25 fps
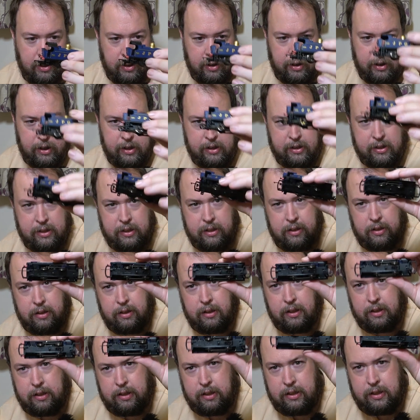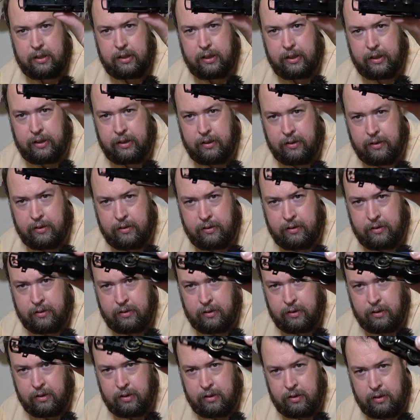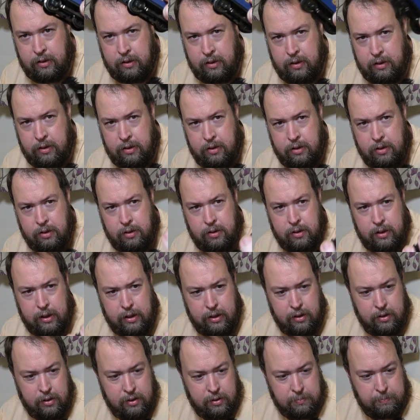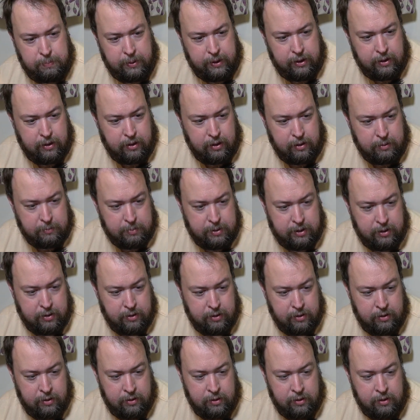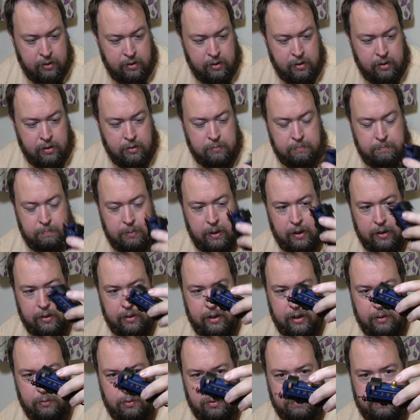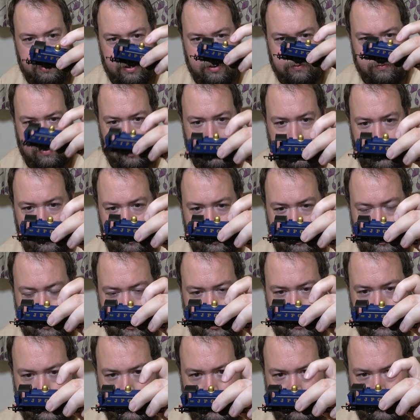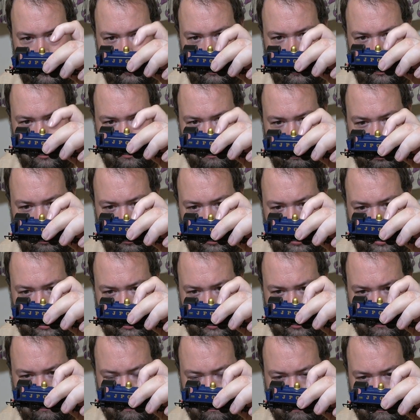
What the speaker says: As you can see, not that good at pickups, but that will be a very good test on your points.